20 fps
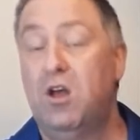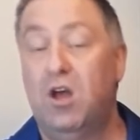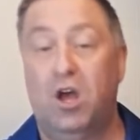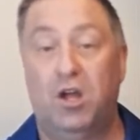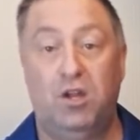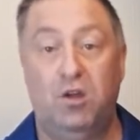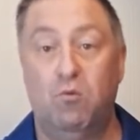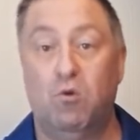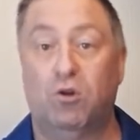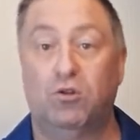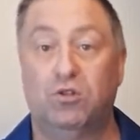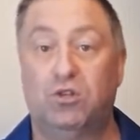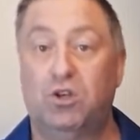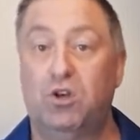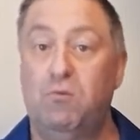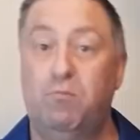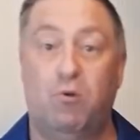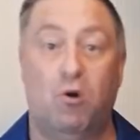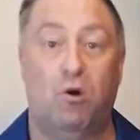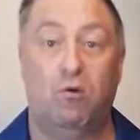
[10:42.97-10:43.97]
and you want
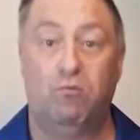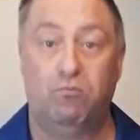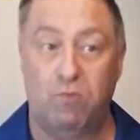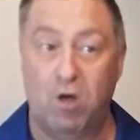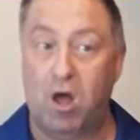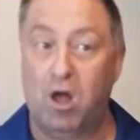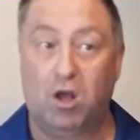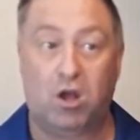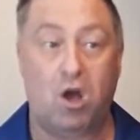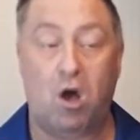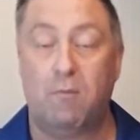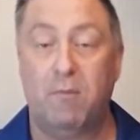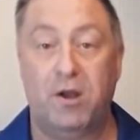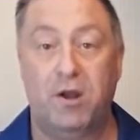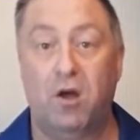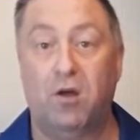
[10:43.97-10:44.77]
to, put a comment